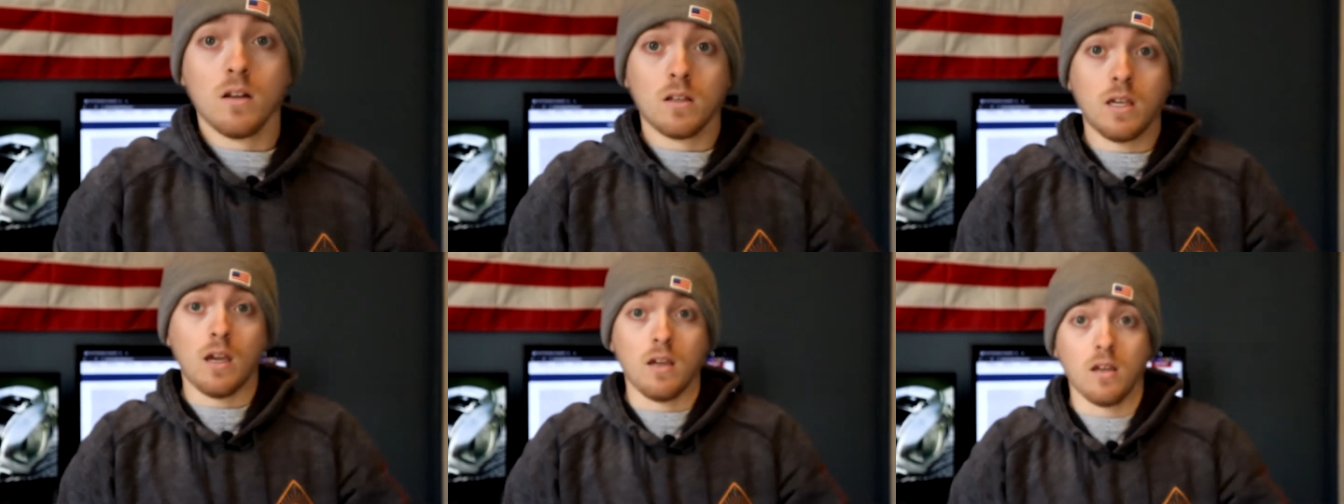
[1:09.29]

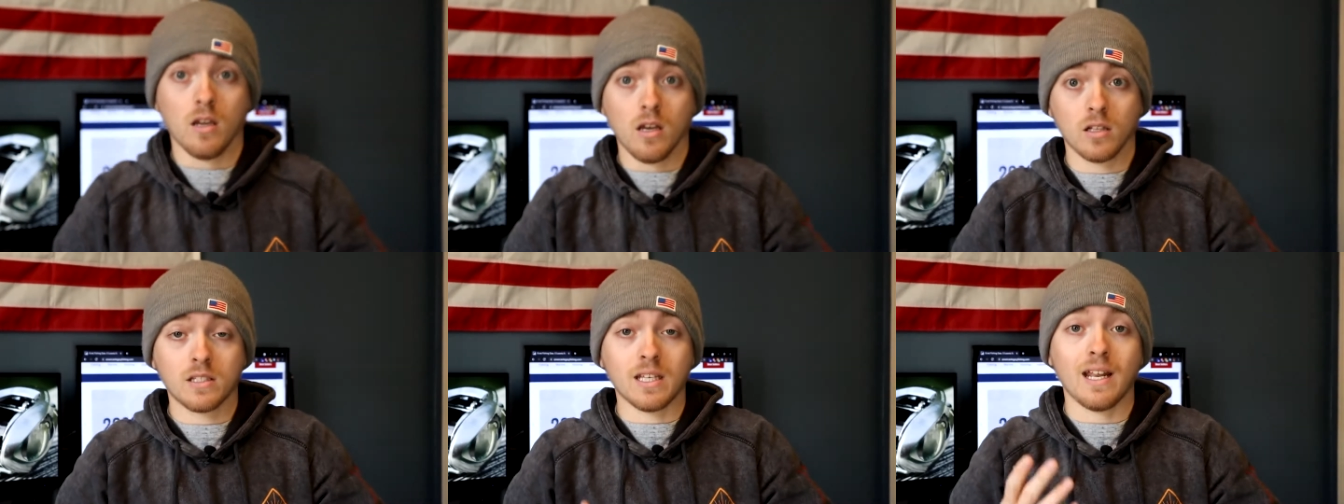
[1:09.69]
Okay,
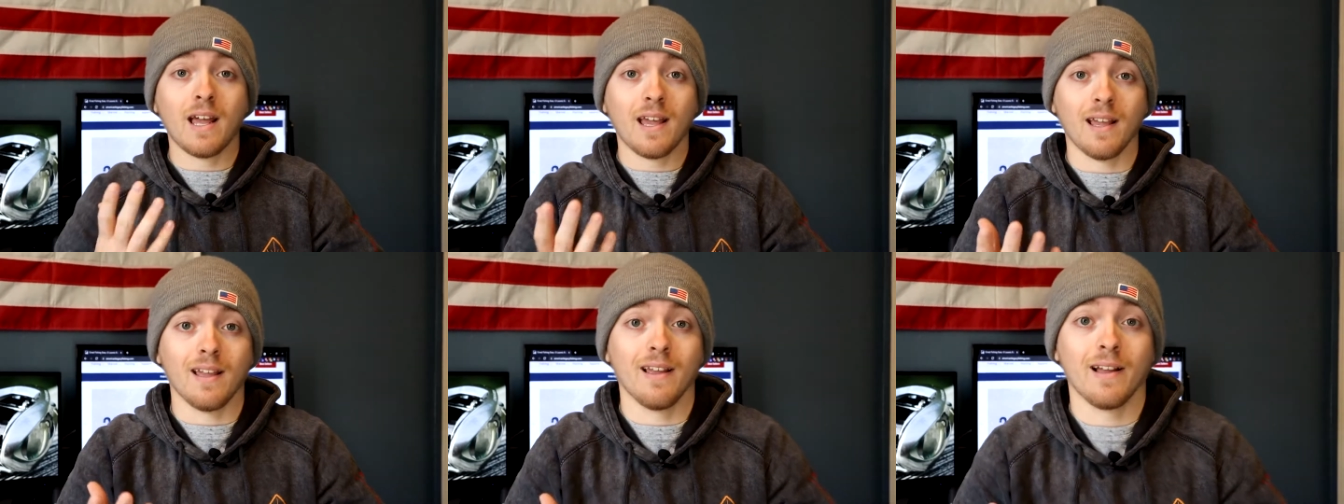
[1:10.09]

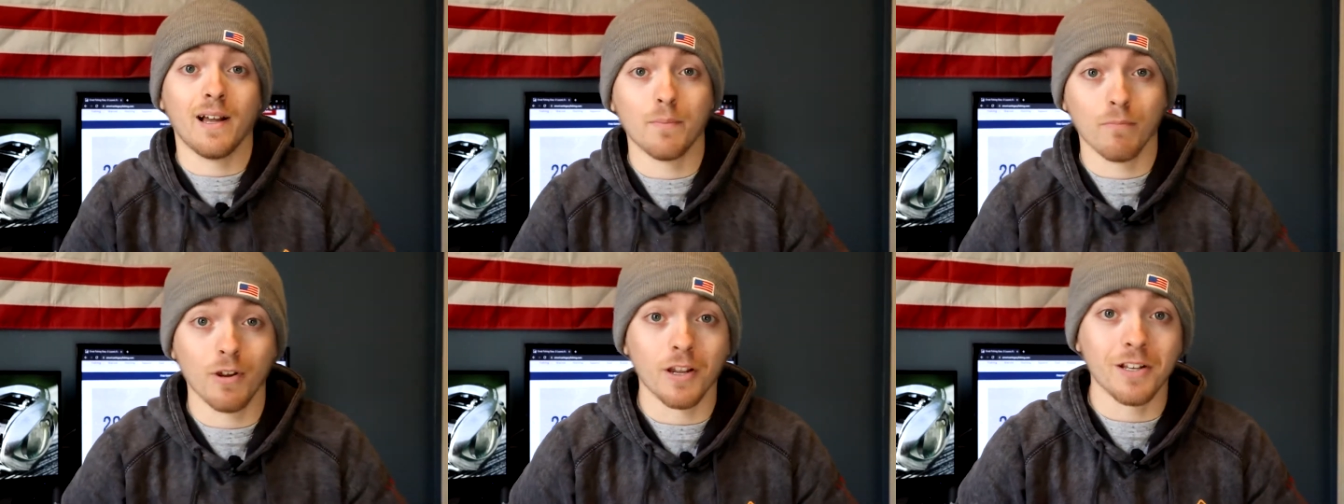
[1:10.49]
today
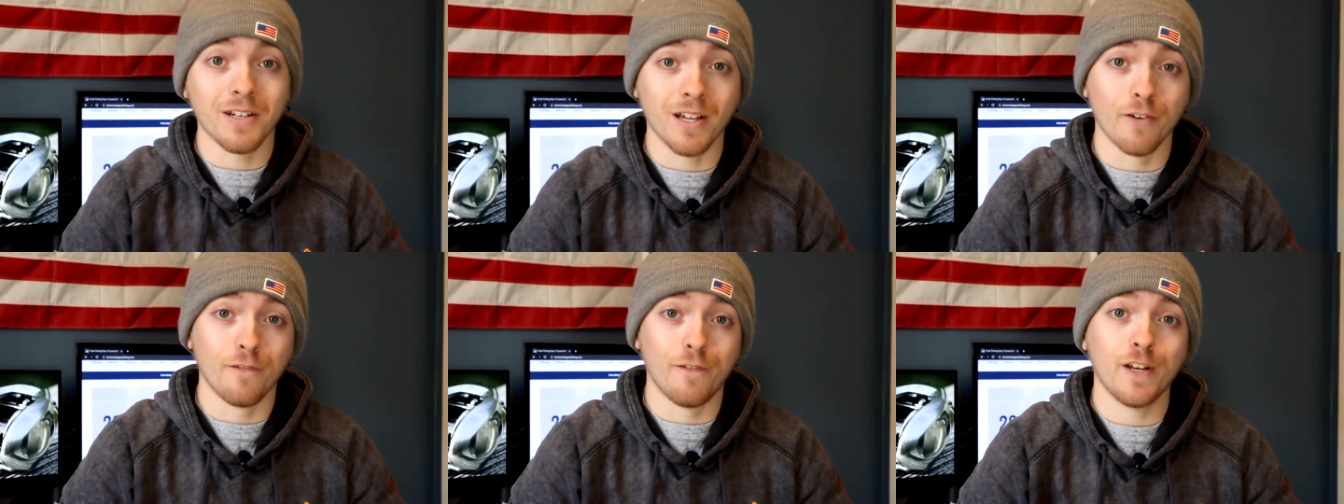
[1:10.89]
I'm
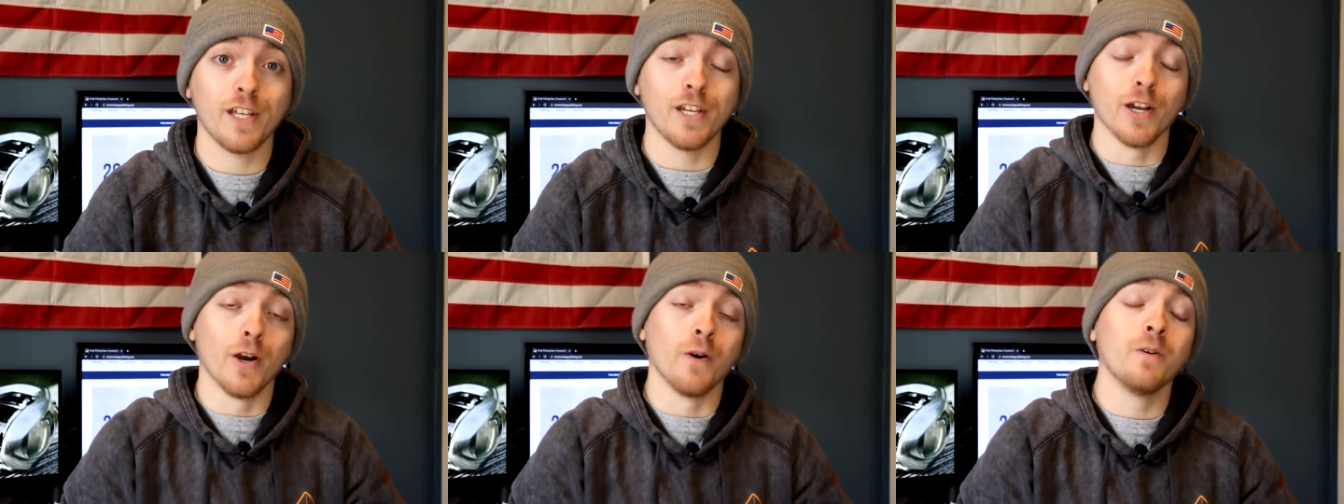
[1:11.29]
bringing a
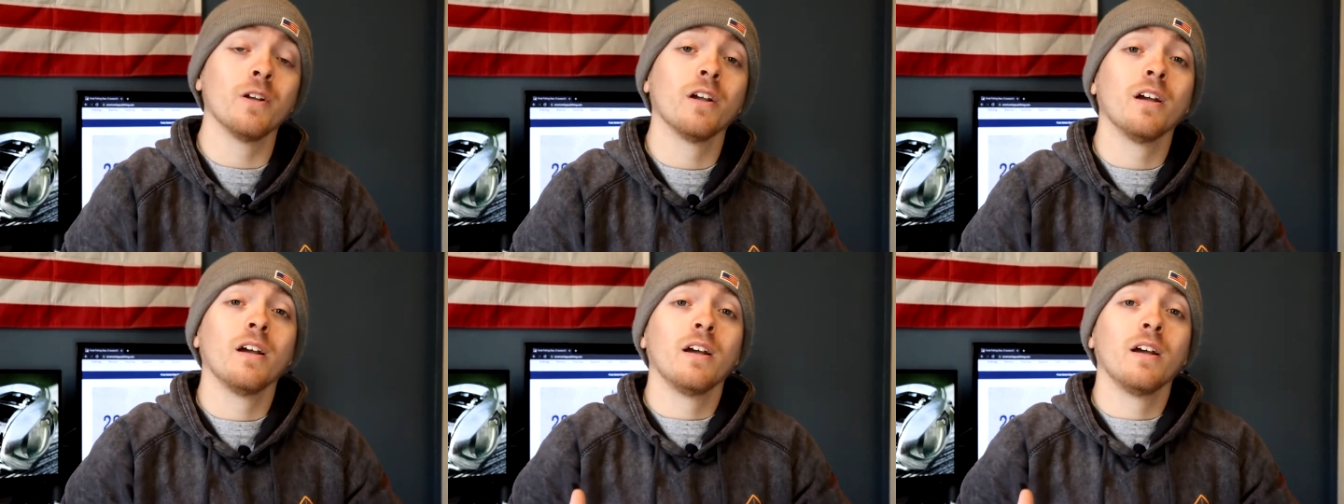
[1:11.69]
video